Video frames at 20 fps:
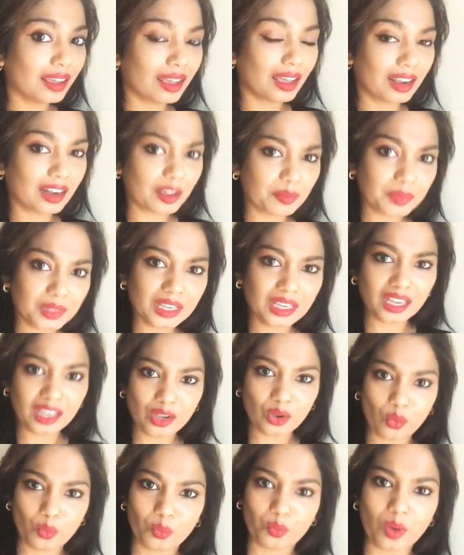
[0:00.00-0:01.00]
And I'm thinking,
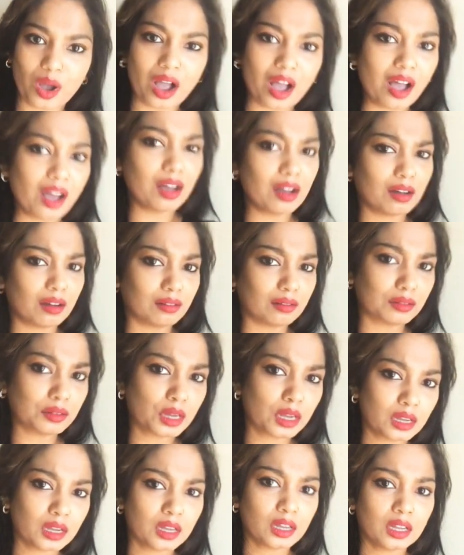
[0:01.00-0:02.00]
oh wow,
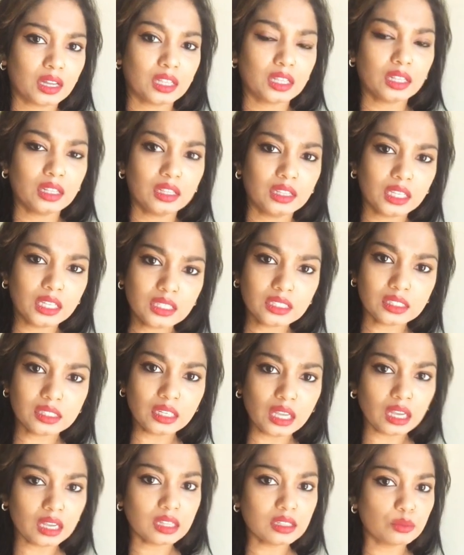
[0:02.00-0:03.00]
these
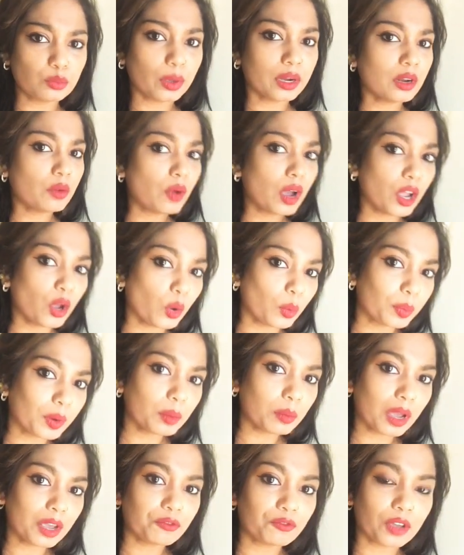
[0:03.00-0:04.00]
days whenever I open
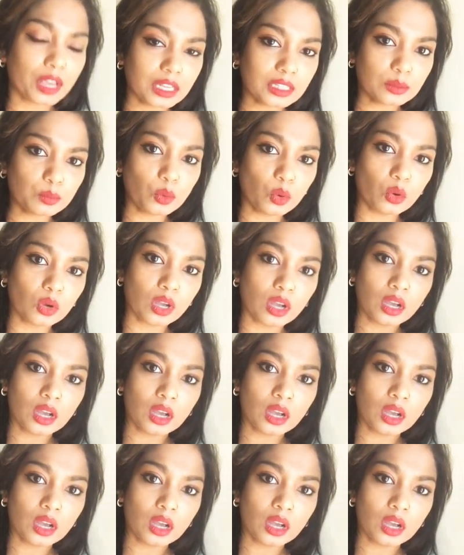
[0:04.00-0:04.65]
my Facebook,